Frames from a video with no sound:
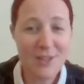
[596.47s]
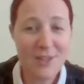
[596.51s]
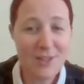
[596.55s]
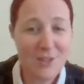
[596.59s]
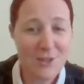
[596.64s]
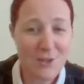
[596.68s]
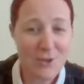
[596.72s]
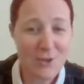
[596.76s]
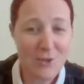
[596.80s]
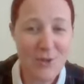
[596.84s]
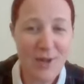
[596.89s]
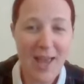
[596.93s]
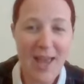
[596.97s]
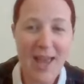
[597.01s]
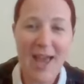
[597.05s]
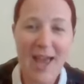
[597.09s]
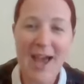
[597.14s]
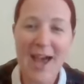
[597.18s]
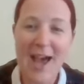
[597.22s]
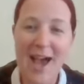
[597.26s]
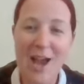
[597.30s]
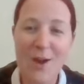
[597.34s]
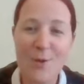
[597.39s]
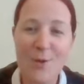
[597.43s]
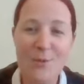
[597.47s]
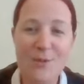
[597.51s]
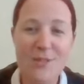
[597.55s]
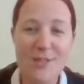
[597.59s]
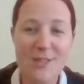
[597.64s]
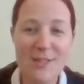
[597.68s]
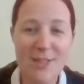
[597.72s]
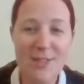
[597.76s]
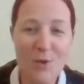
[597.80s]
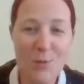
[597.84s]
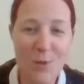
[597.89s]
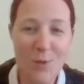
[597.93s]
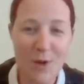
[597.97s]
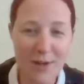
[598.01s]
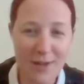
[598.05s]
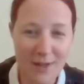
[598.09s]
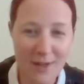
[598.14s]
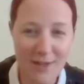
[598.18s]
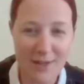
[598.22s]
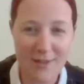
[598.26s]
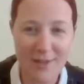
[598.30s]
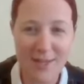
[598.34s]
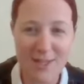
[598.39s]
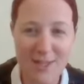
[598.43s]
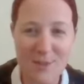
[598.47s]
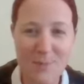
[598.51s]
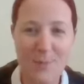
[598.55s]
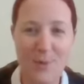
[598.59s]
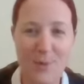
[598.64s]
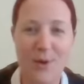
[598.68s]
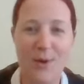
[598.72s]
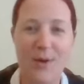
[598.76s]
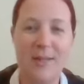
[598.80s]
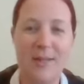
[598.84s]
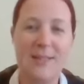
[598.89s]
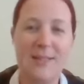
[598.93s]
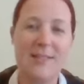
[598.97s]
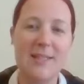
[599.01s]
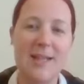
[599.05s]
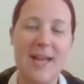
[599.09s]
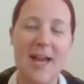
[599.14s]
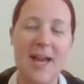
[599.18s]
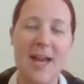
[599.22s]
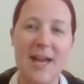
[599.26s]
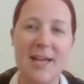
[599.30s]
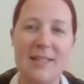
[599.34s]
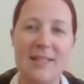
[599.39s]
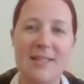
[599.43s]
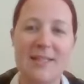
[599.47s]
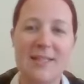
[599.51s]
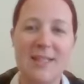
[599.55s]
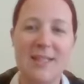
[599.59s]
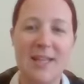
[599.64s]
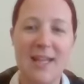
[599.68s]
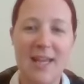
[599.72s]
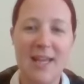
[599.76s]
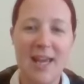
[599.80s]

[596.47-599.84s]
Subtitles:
So I was still working at this point, and